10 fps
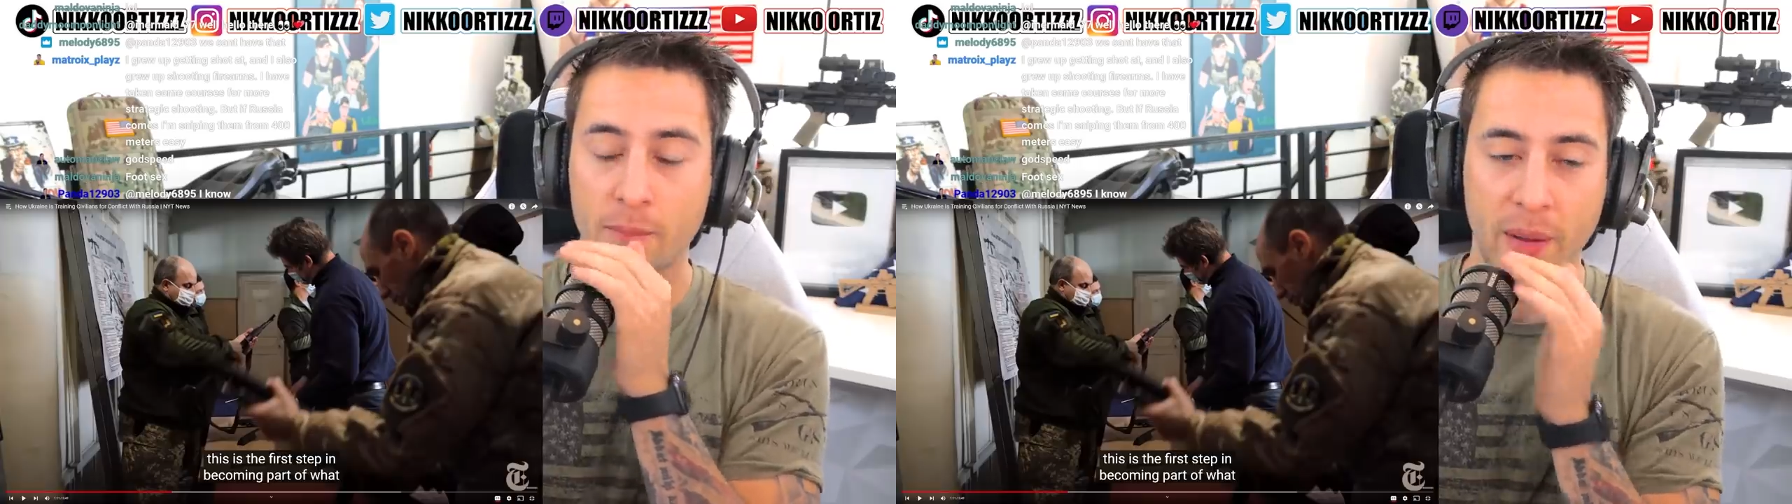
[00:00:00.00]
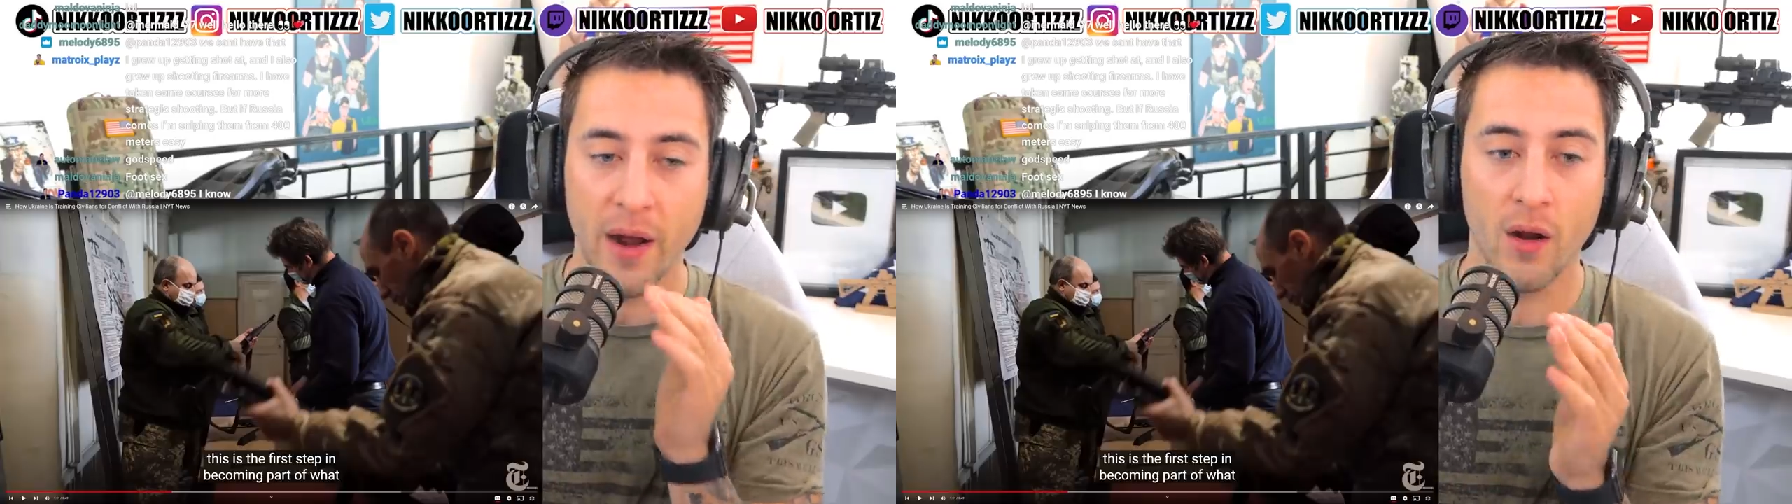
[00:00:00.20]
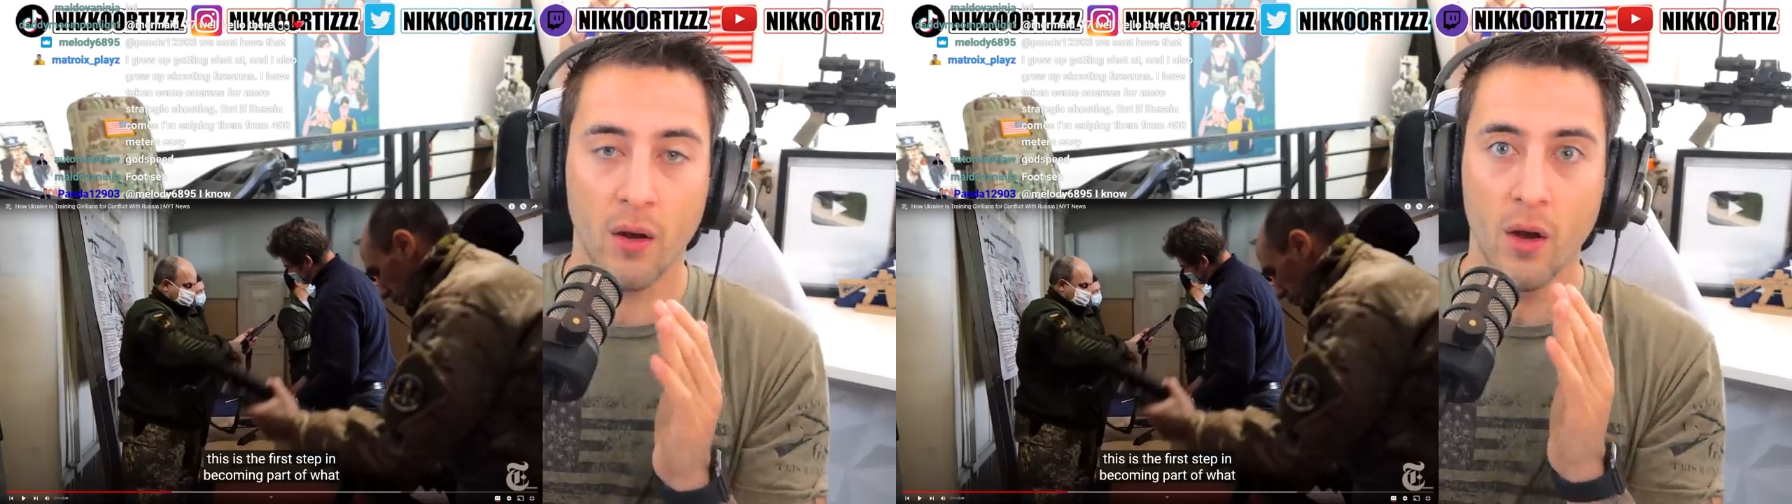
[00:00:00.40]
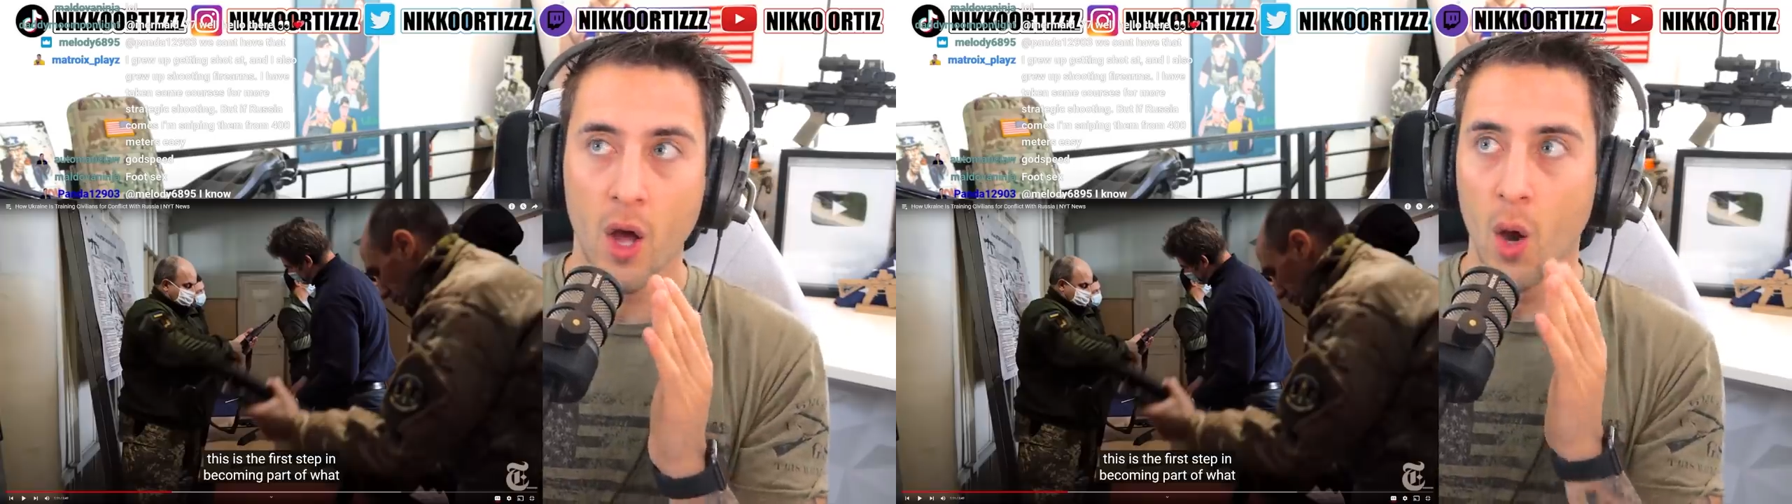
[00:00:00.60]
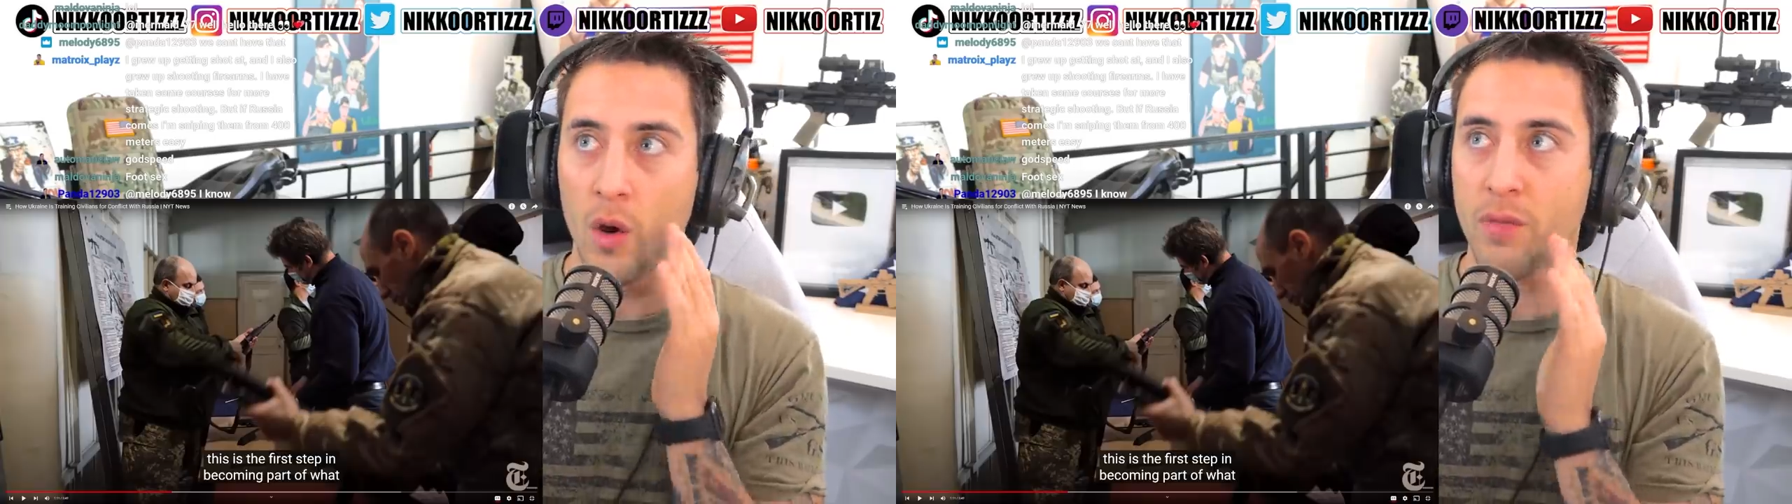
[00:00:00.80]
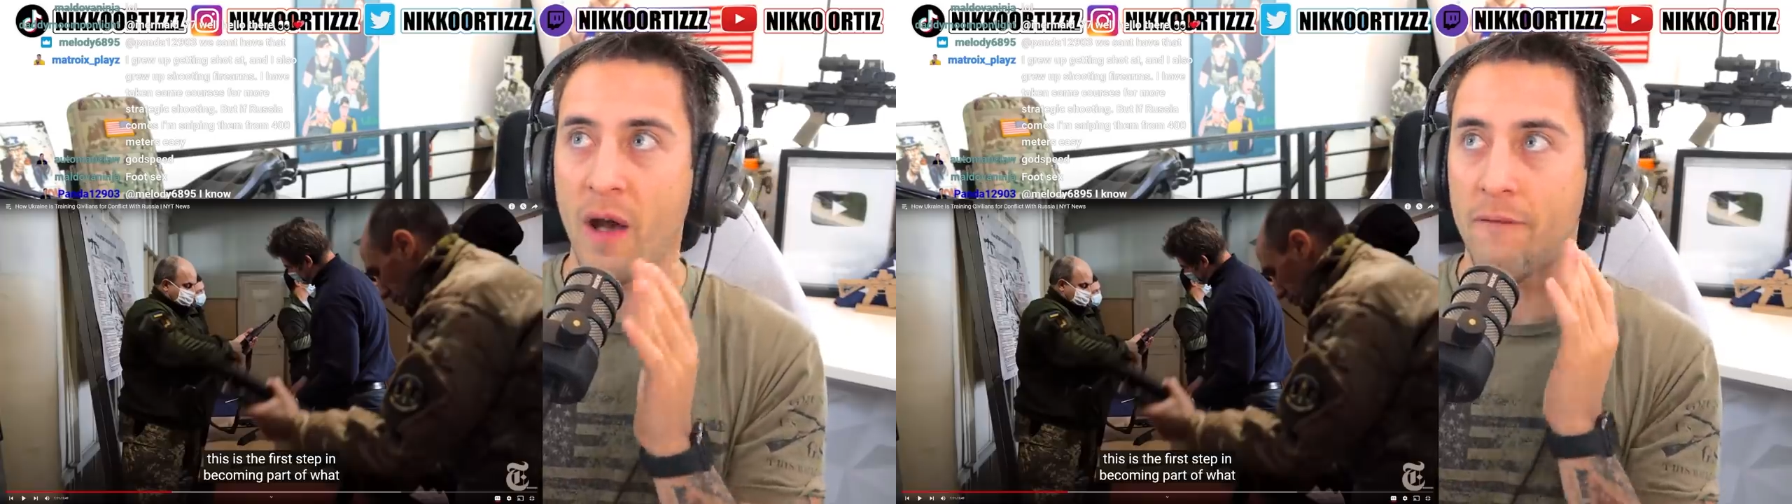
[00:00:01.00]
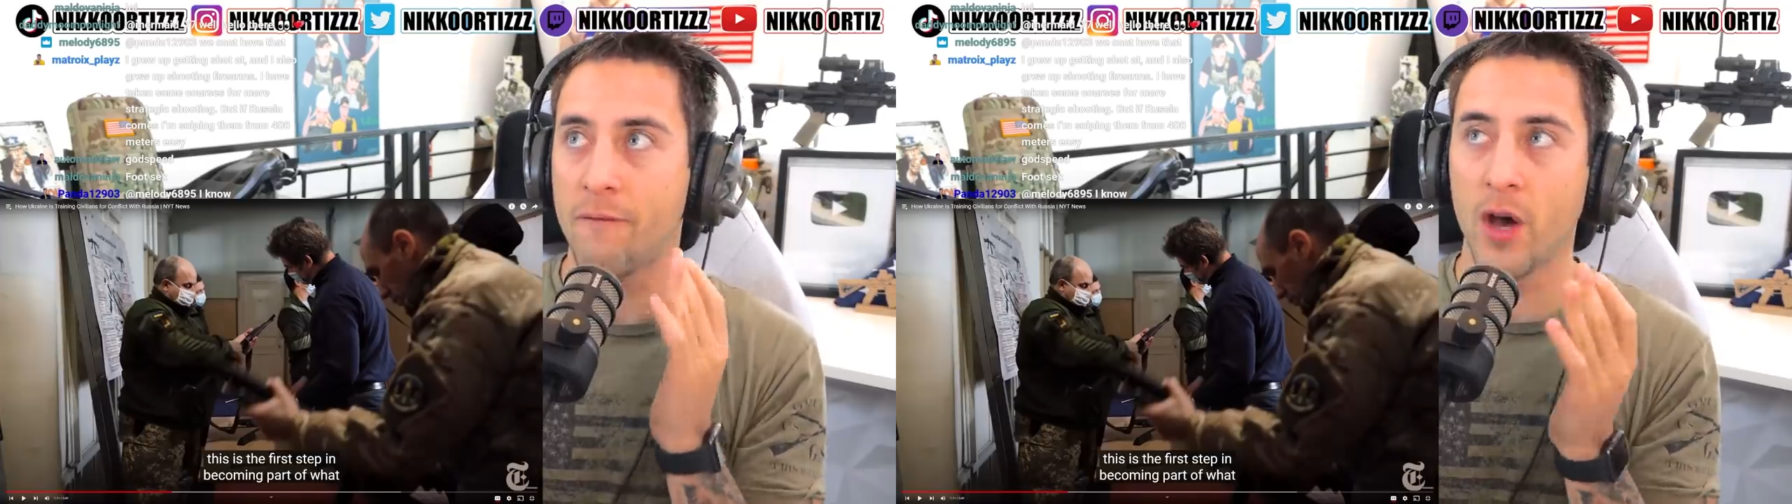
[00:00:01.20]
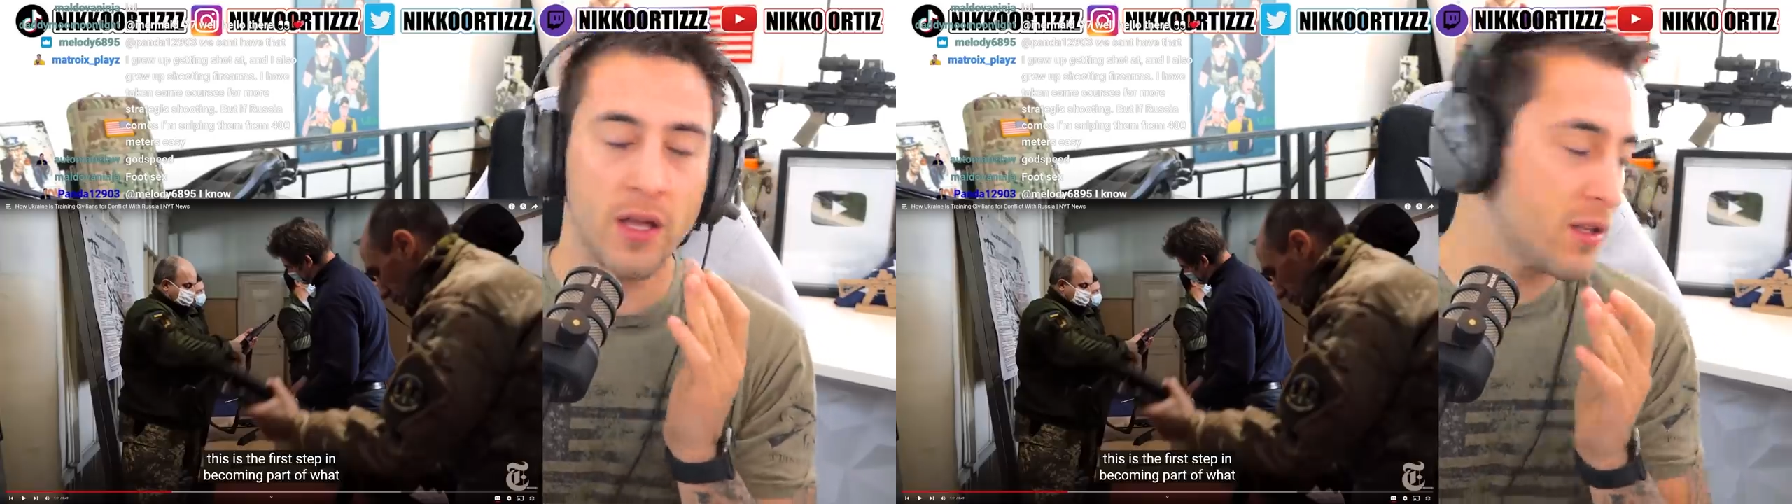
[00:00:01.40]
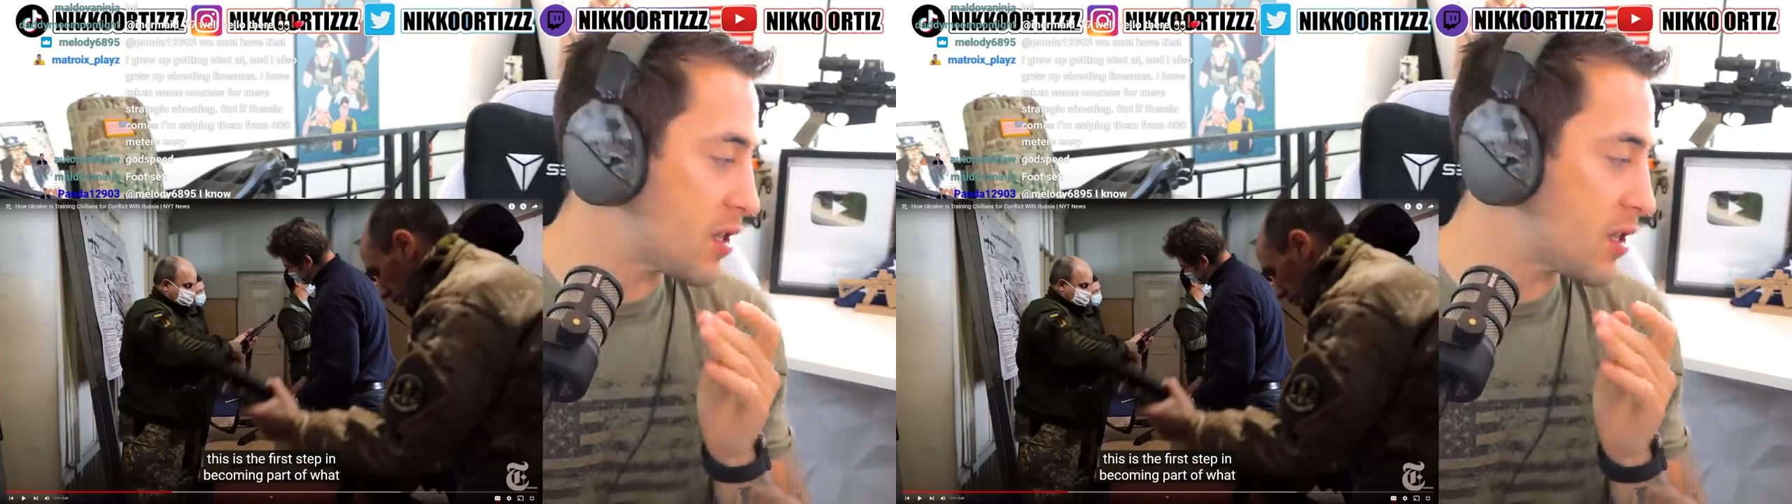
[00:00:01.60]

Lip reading: barrel with my foot.